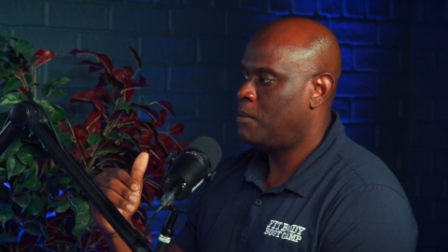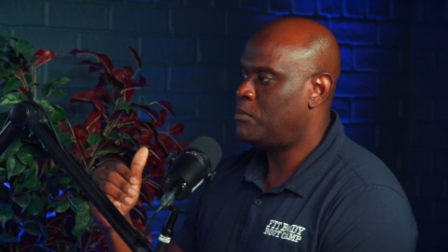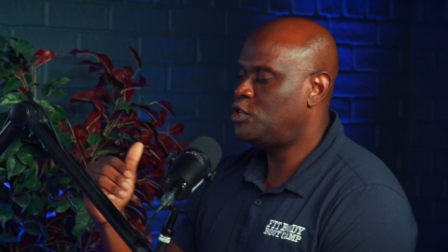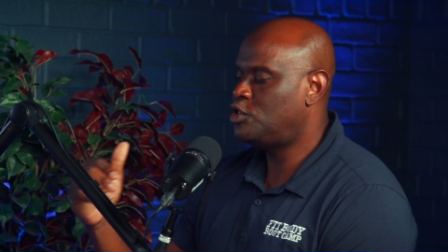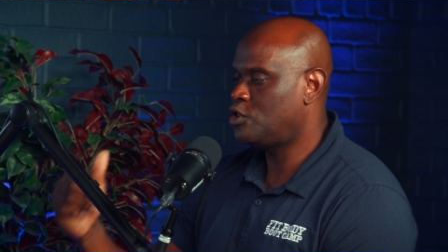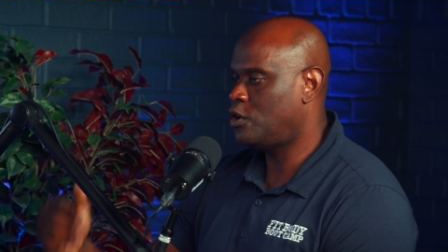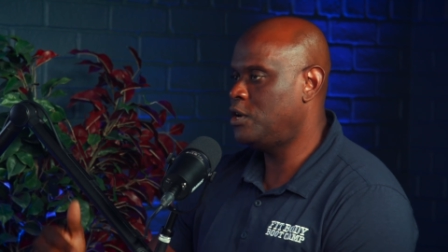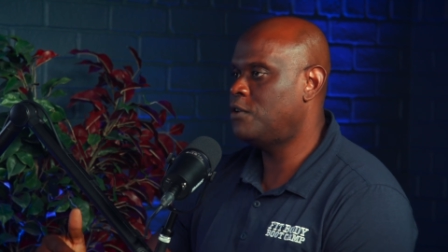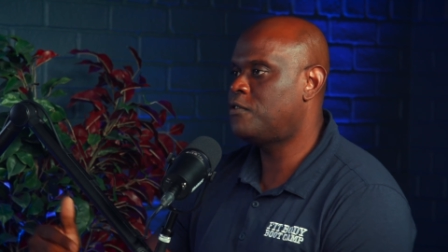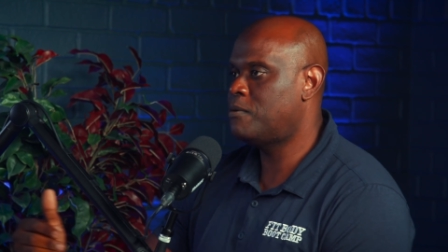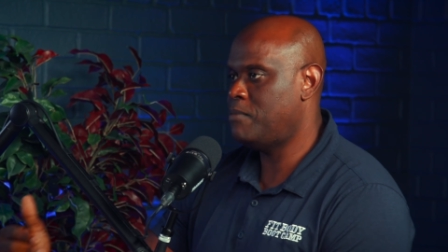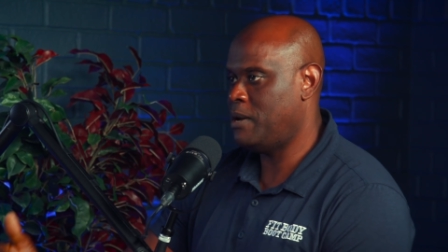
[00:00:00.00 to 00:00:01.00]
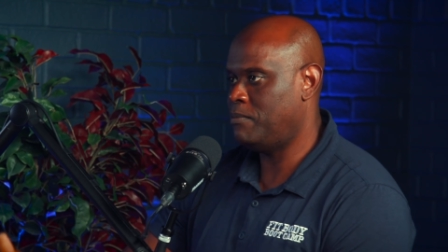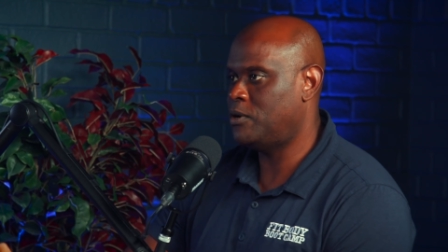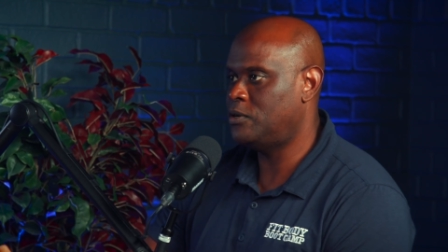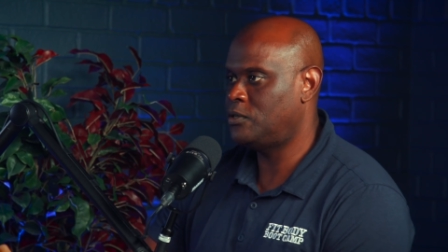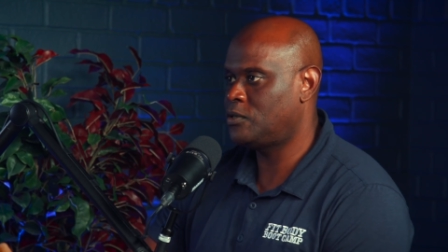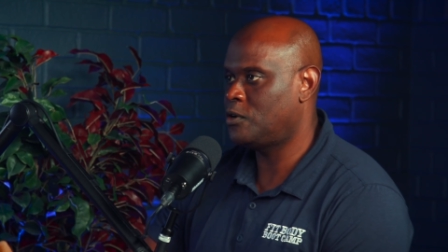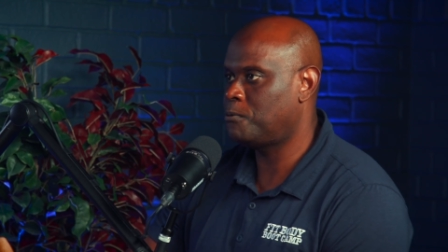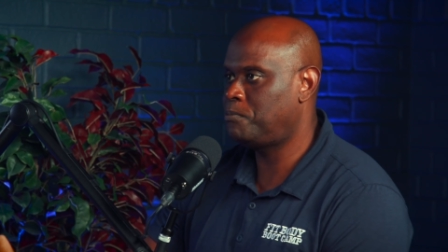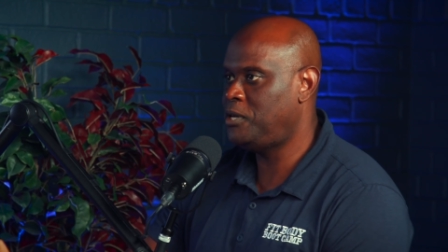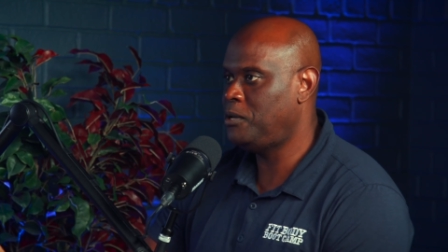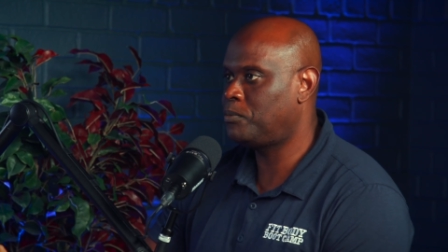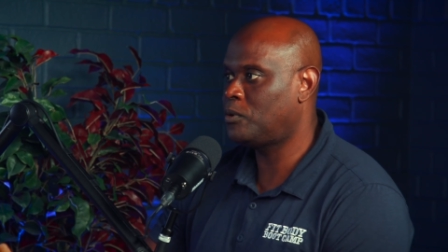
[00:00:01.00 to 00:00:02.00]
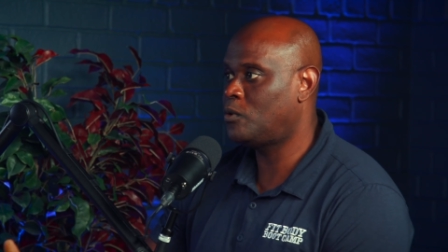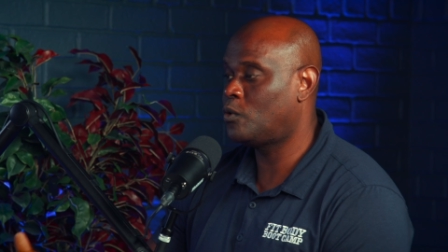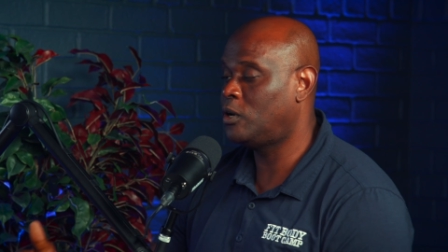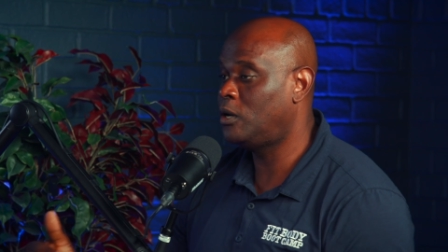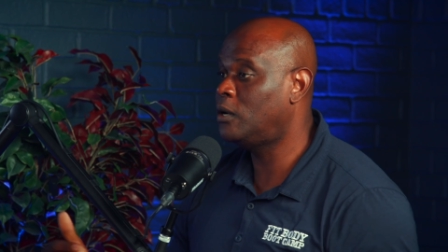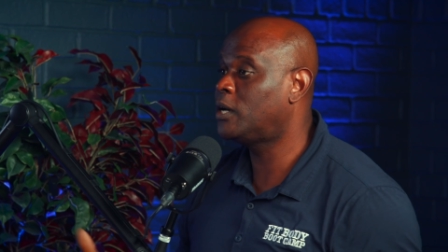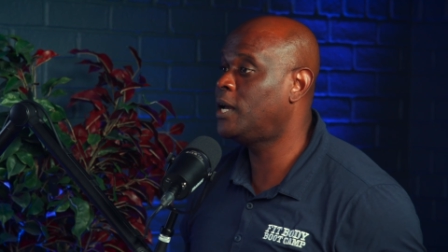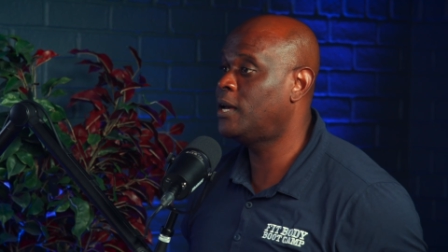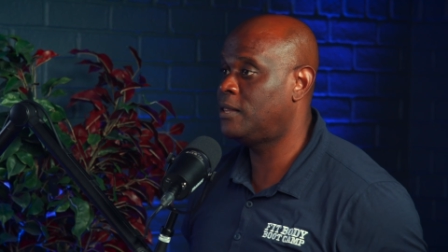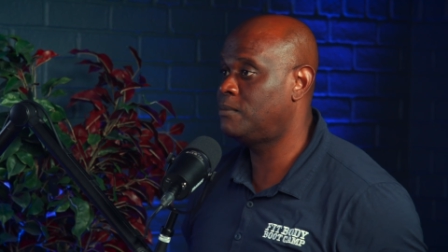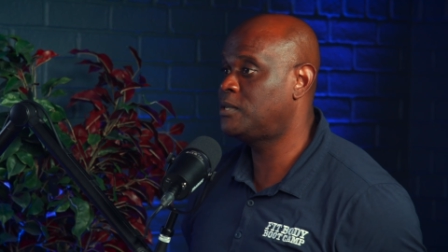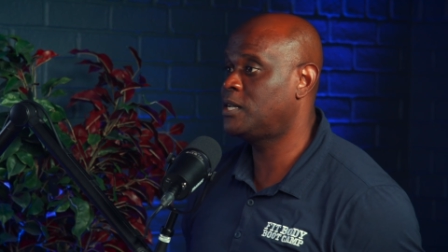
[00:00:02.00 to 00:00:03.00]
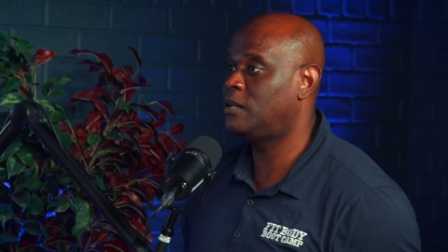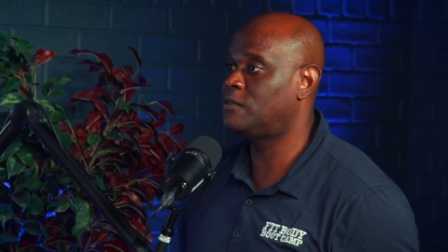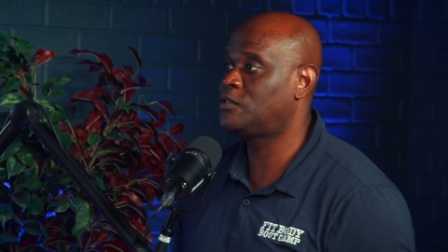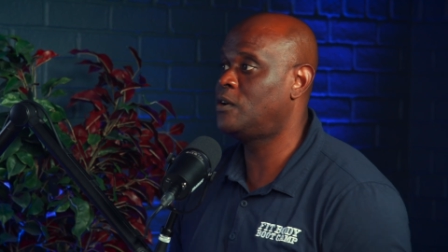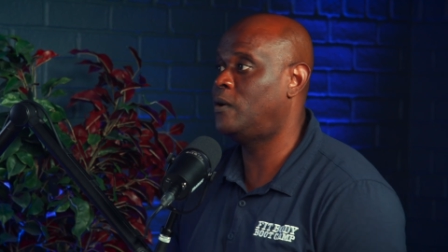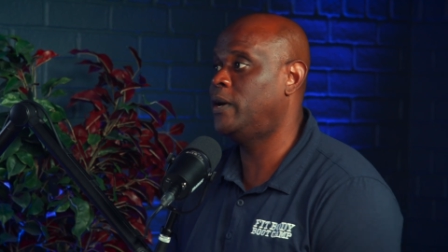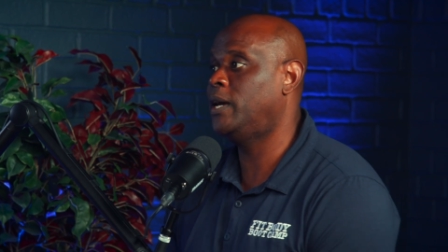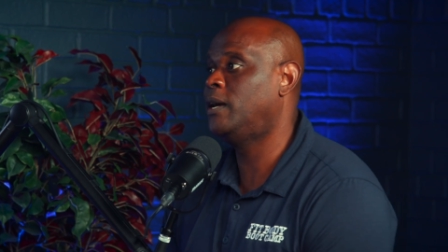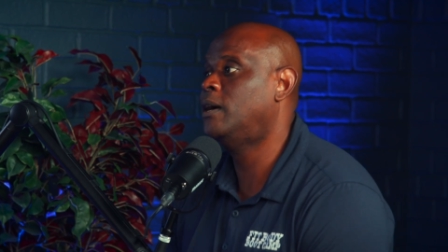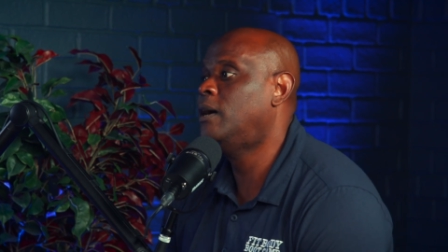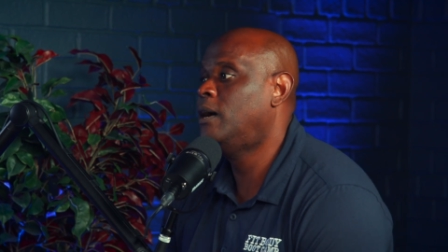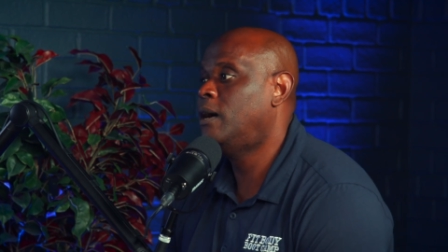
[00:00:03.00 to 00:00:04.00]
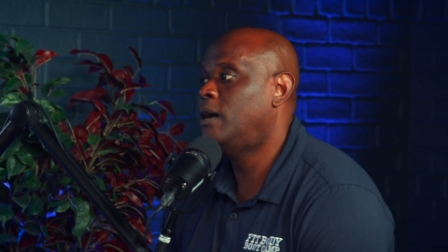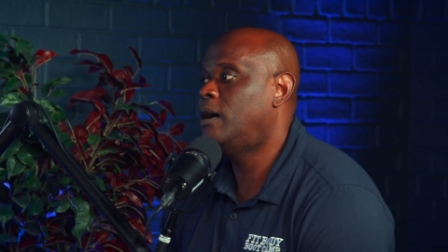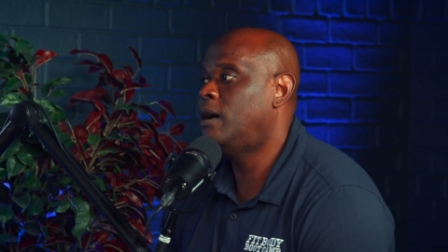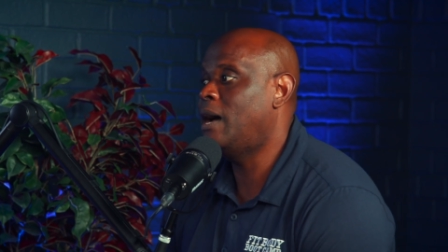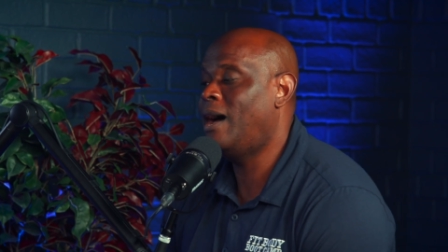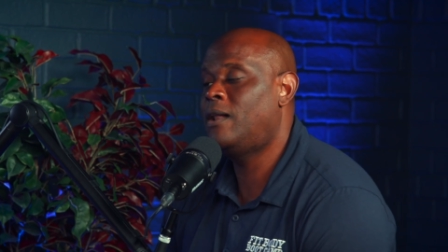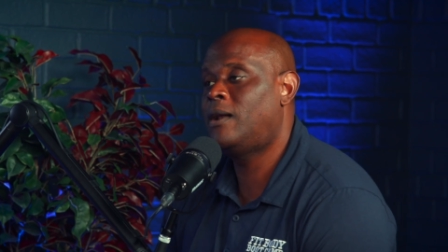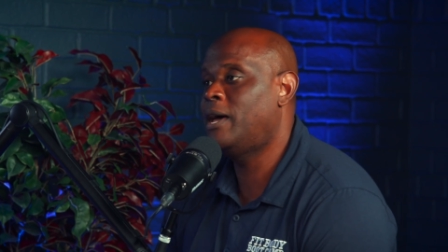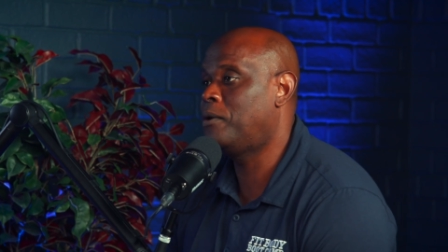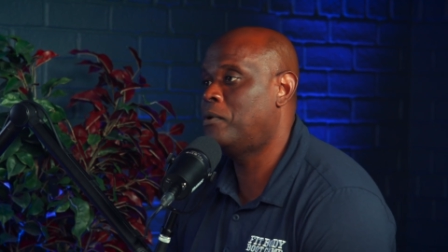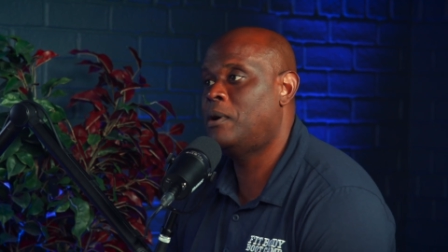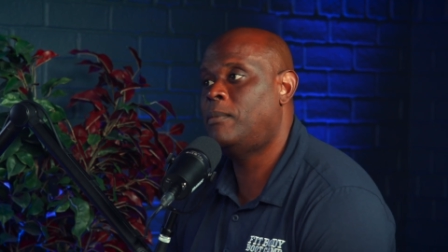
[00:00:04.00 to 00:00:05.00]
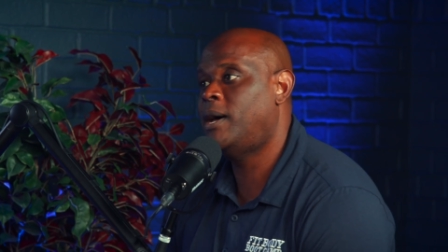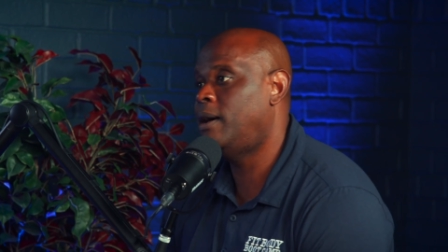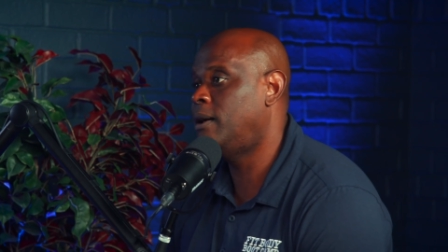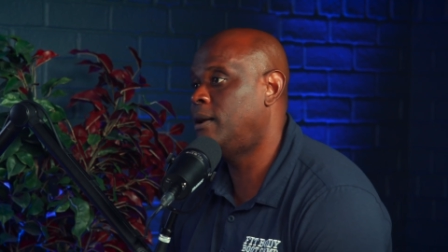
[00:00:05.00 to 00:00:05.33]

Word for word: majority of our members are people who are looking at themselves, going, I don't like where I'm at.